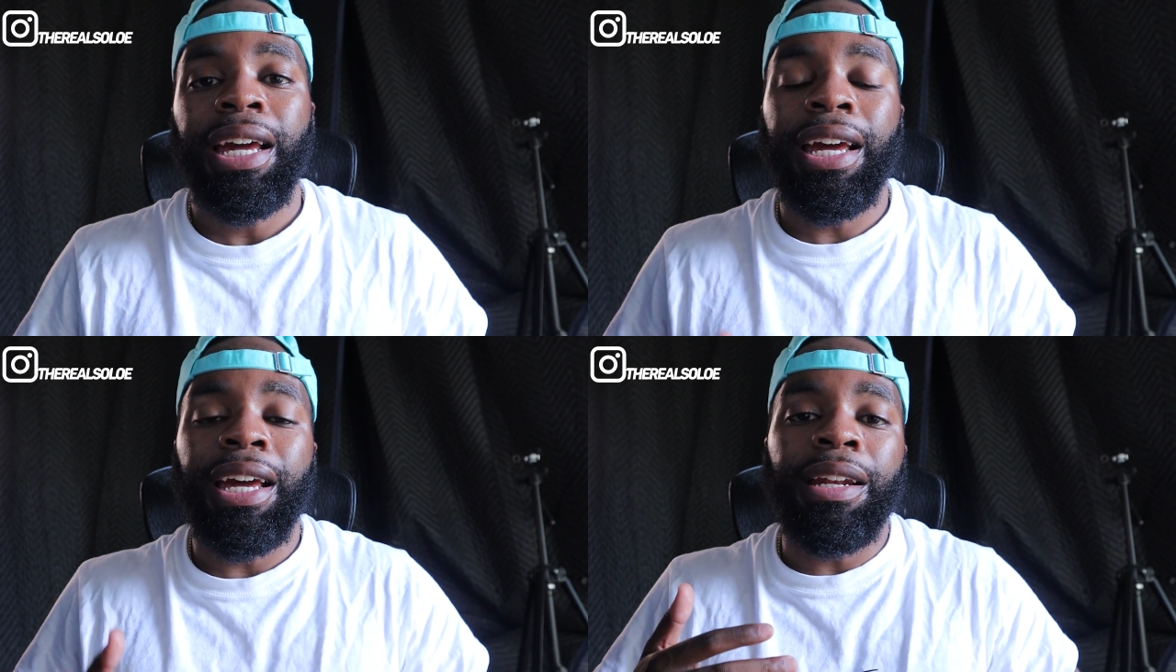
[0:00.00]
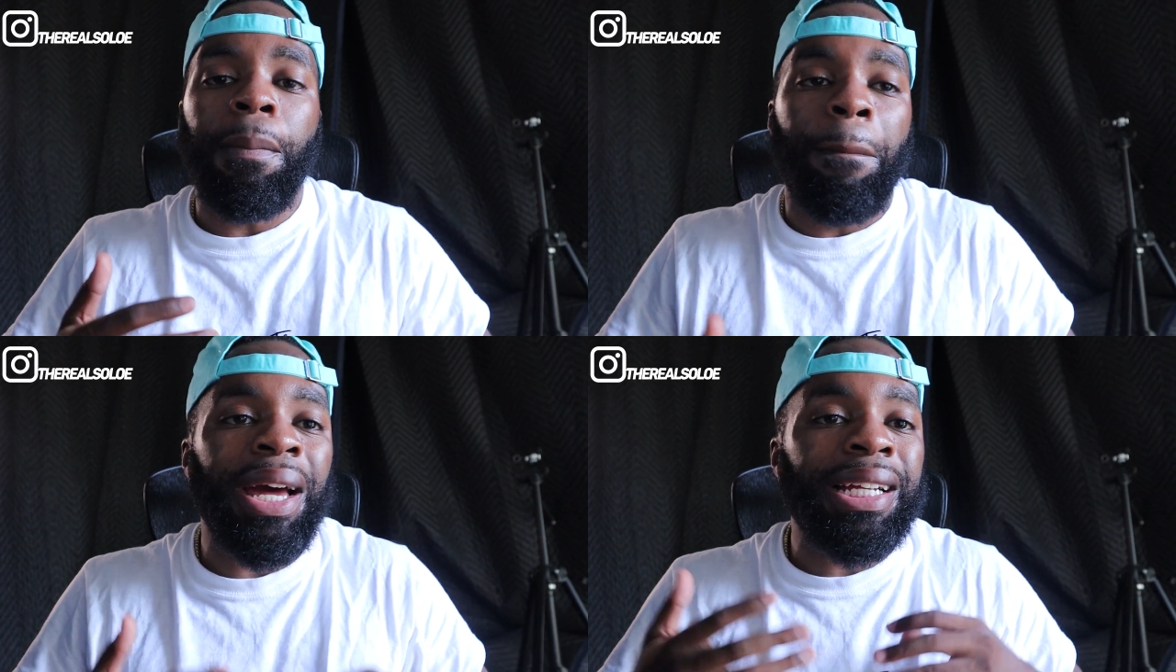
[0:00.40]
and
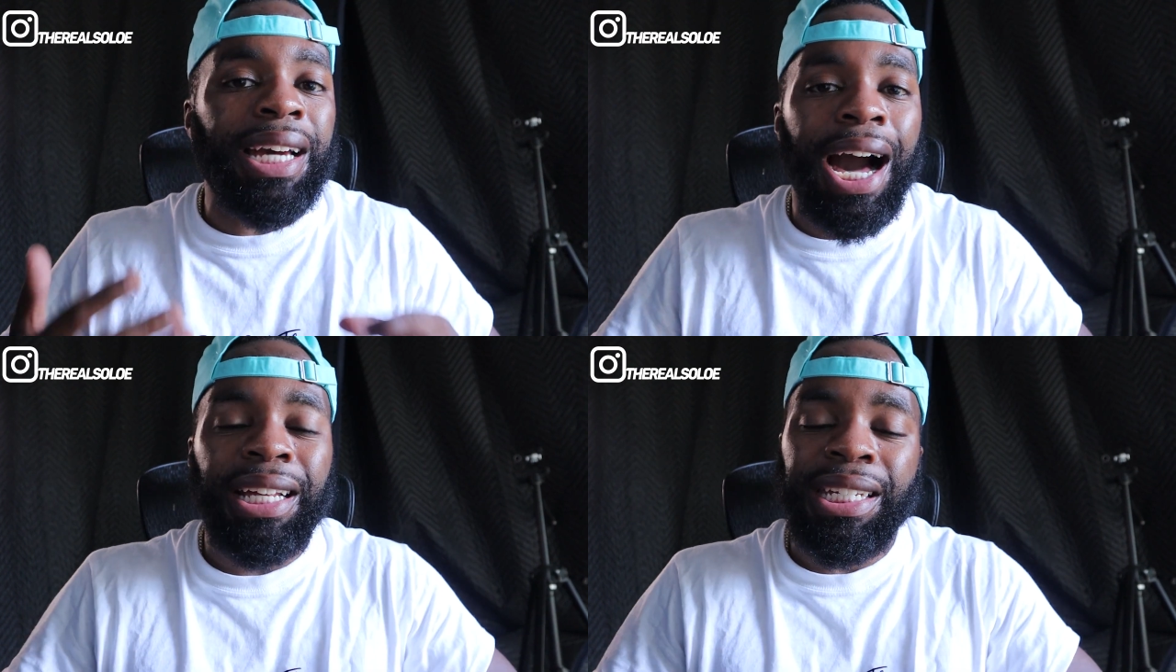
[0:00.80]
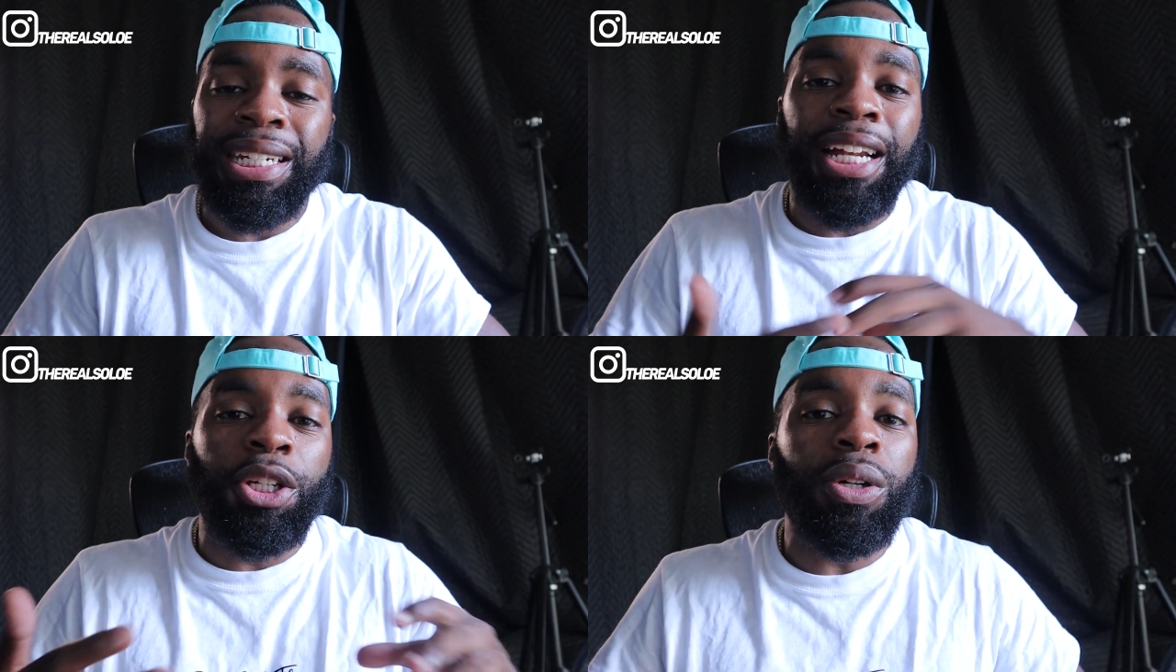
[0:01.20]
the best
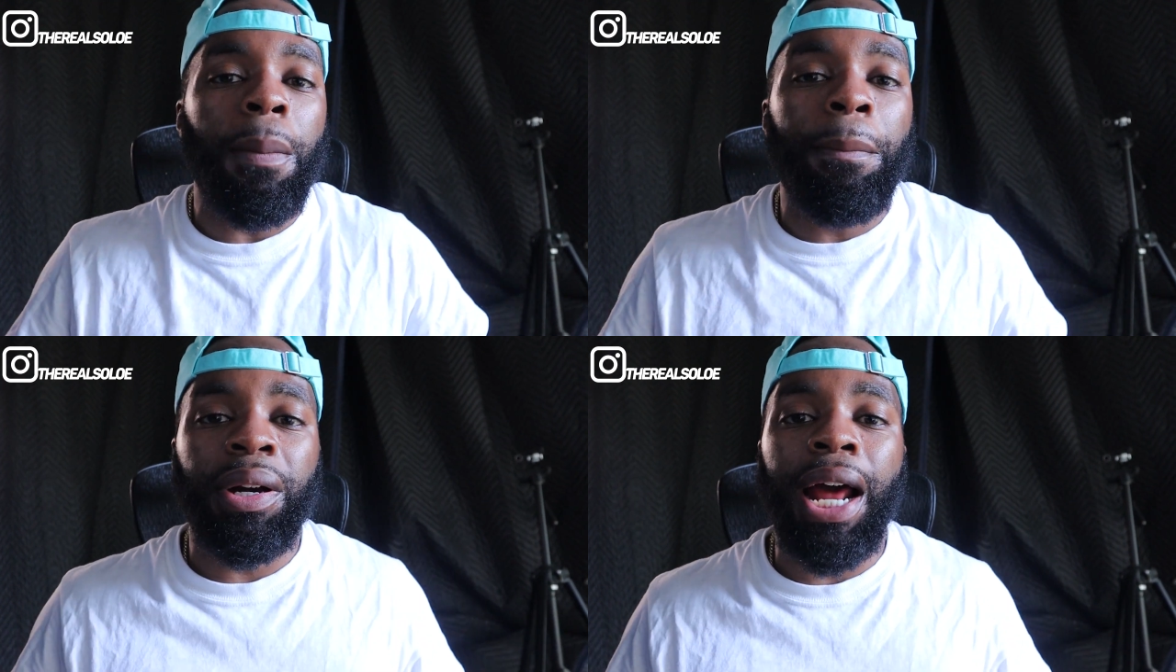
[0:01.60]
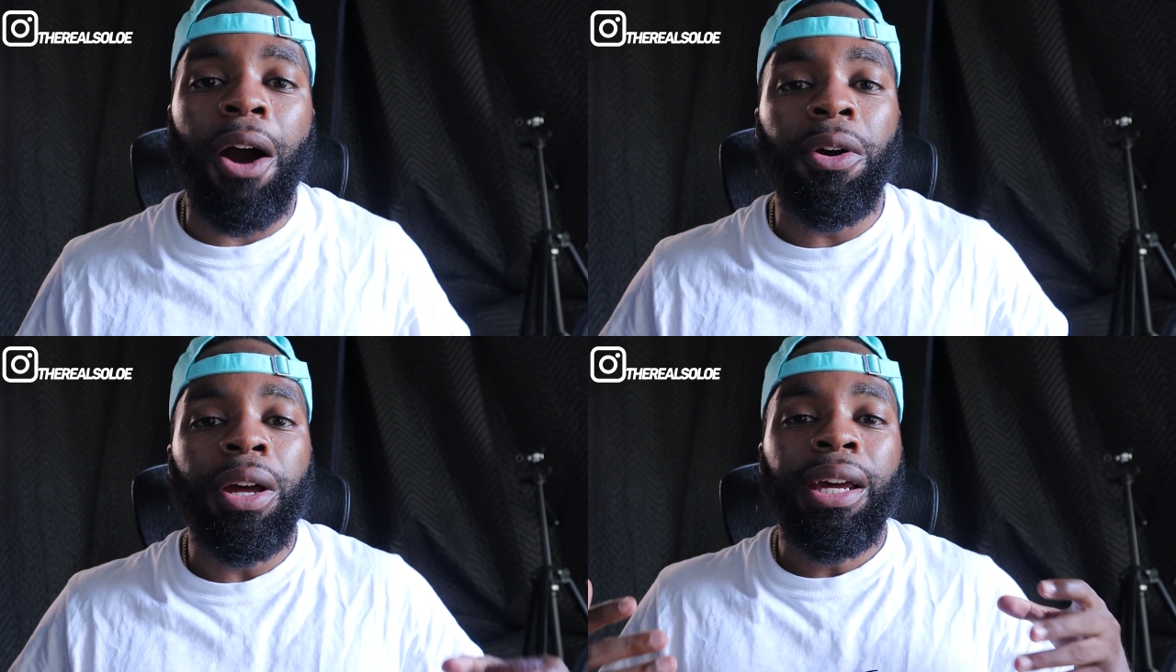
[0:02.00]
content that you can put
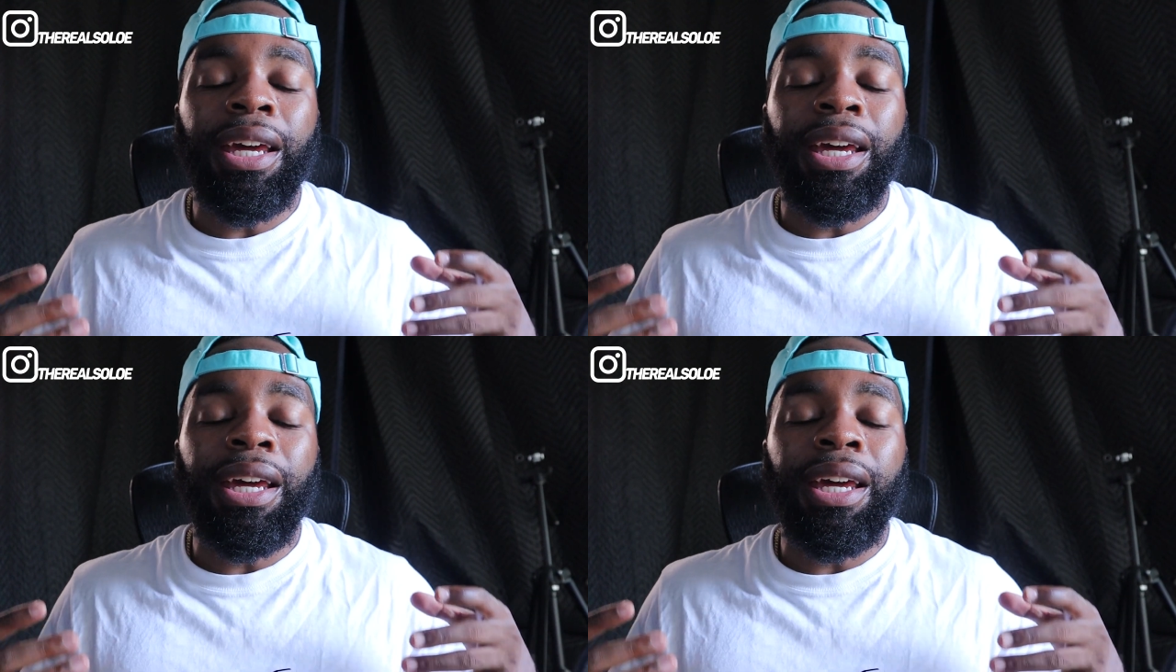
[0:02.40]
out